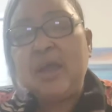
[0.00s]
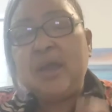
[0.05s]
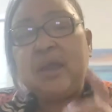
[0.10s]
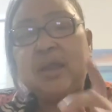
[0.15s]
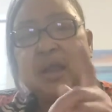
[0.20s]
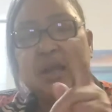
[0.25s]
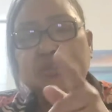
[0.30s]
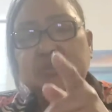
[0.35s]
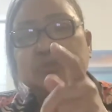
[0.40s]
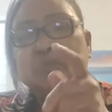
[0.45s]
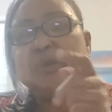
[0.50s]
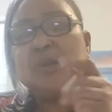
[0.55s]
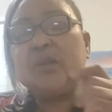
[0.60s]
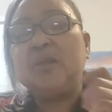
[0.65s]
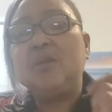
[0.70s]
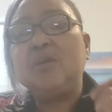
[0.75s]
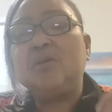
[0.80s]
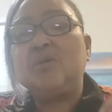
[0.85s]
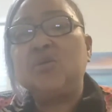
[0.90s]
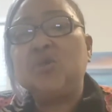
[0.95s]
And I
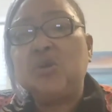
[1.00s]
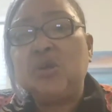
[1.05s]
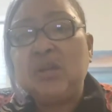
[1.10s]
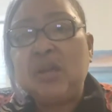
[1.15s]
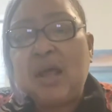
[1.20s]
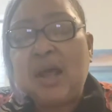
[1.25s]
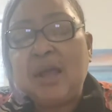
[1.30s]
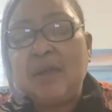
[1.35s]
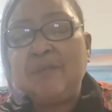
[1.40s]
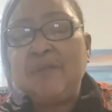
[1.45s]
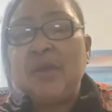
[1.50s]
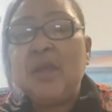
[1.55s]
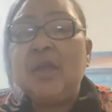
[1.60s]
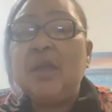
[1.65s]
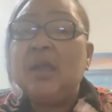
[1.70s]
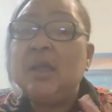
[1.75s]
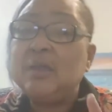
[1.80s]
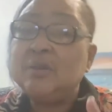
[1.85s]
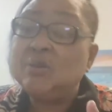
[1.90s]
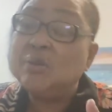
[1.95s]
speak it on your life
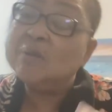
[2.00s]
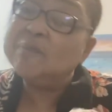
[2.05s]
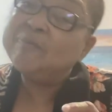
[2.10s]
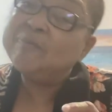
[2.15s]
and